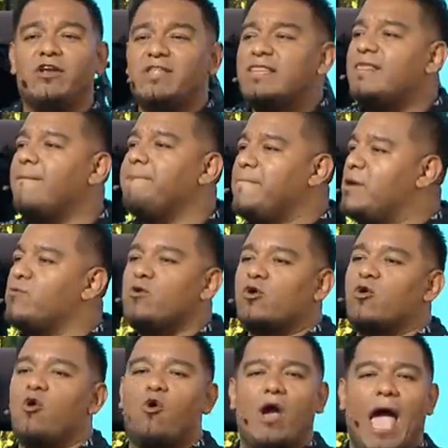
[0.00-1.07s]
did the
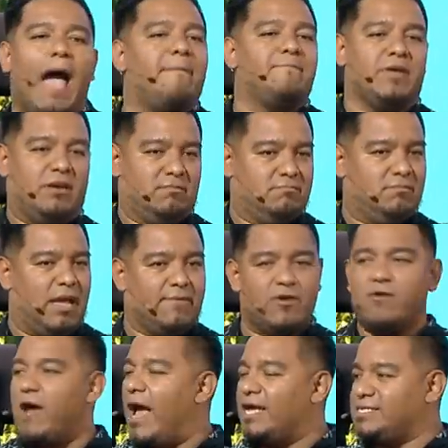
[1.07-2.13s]
miracle happen? Have you
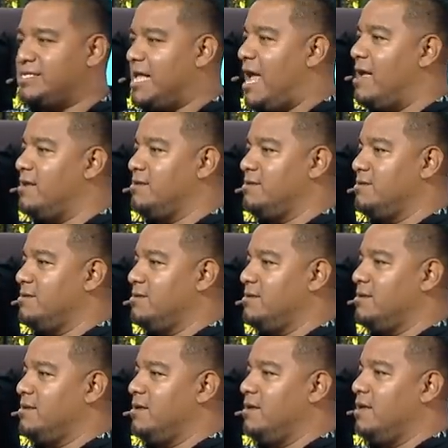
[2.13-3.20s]
ever asked that?
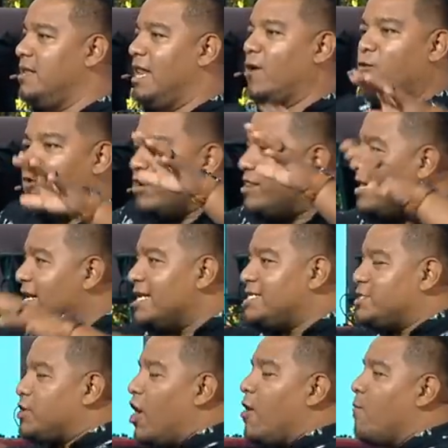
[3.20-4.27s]
Like, where did it
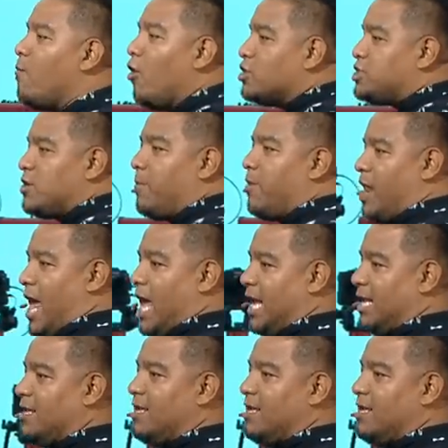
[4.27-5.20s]
start multiplying?